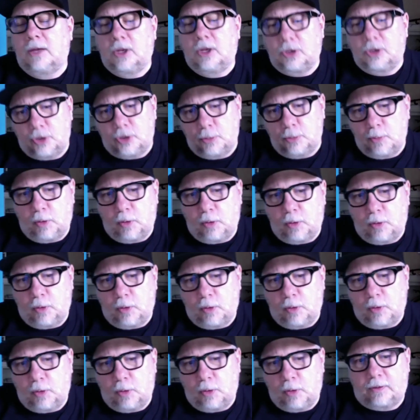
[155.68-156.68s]
two
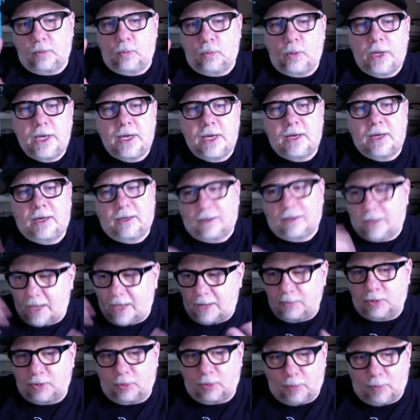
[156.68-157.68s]
movies a week
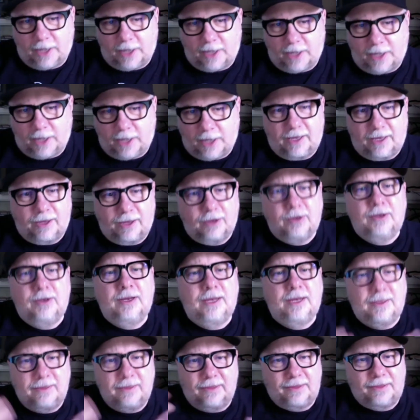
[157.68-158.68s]
came to my town
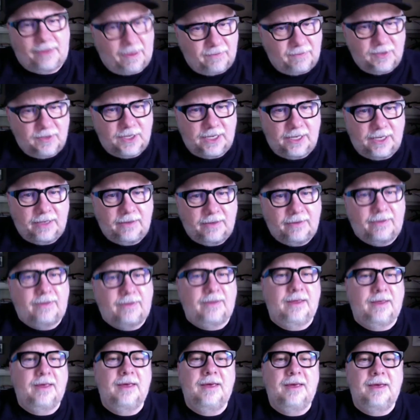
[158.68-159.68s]
in the
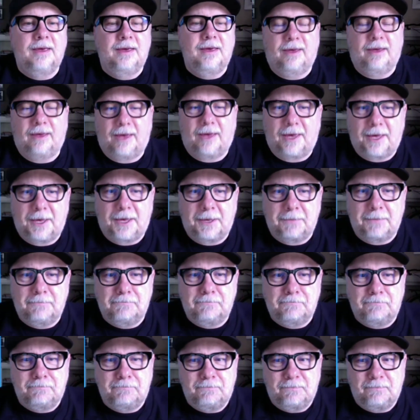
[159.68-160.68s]
70s. Um,
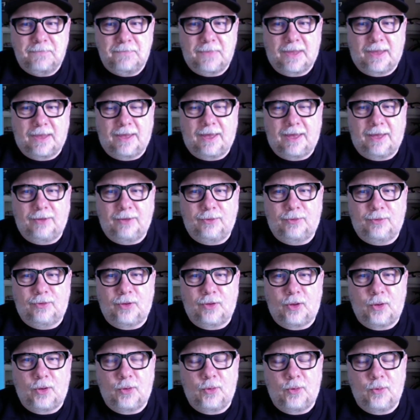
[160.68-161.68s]
and
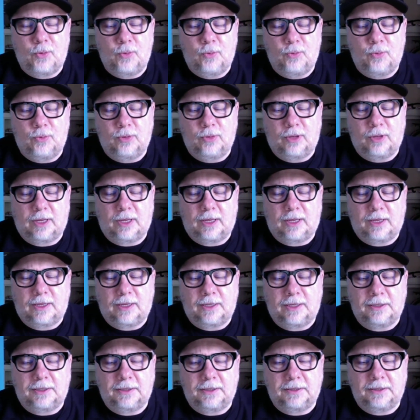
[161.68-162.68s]
so, uh,
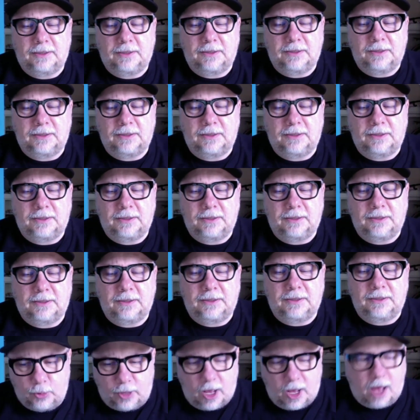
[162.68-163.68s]
so I
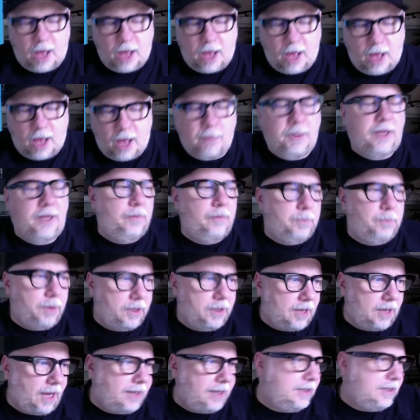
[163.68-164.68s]
knew comics, but
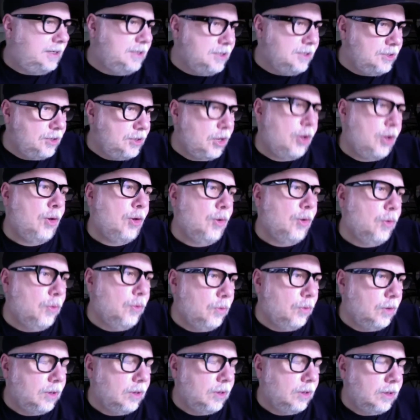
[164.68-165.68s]
I didn't know
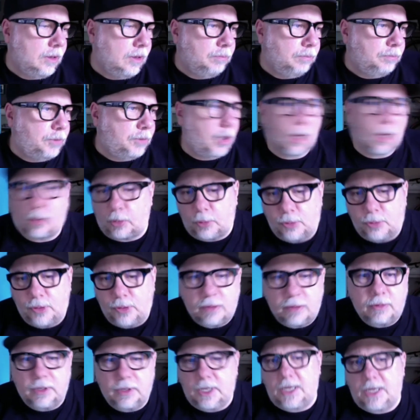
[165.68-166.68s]
color
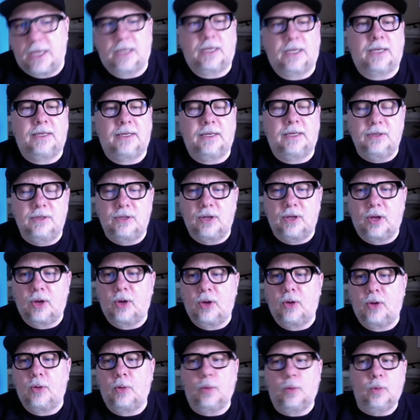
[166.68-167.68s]
theory and I didn't
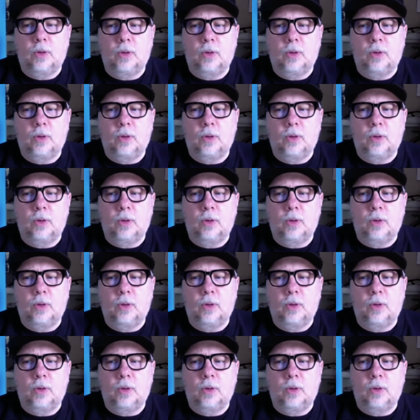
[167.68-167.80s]
know